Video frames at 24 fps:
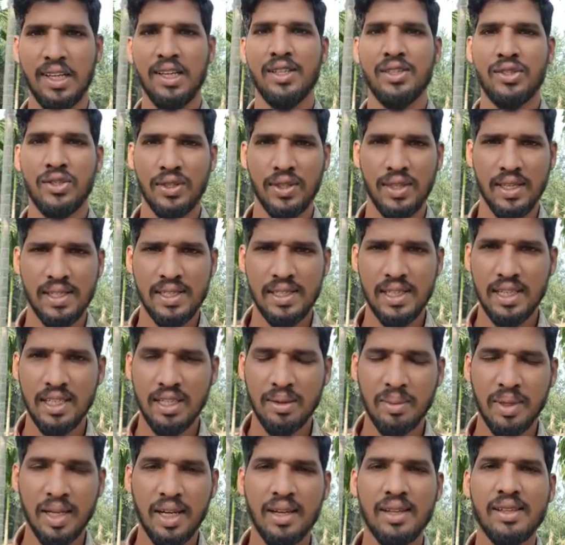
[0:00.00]
So these are
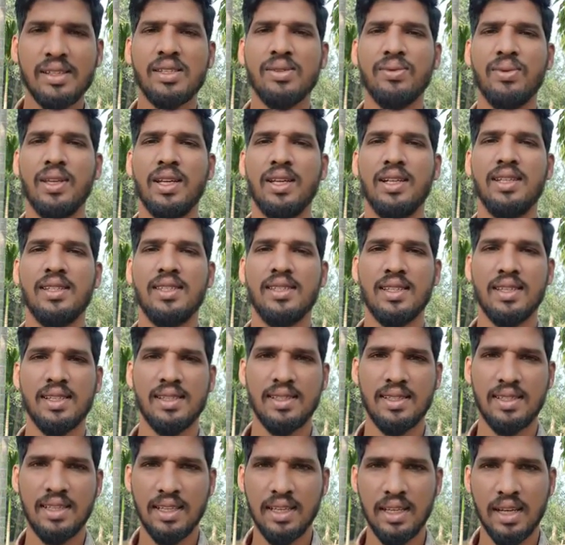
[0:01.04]
the matters we have
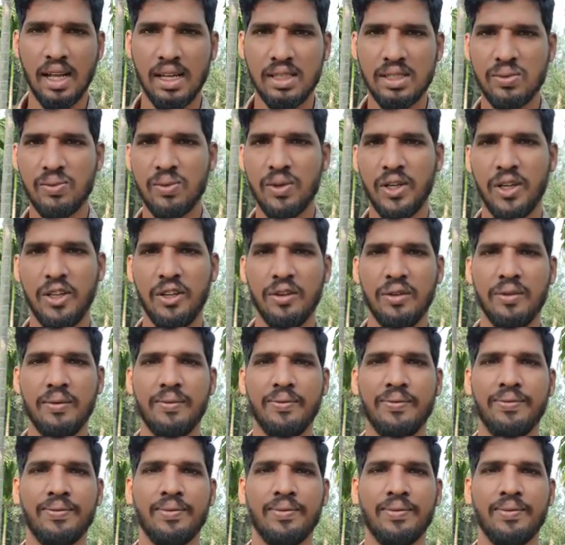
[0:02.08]
discussed in last video.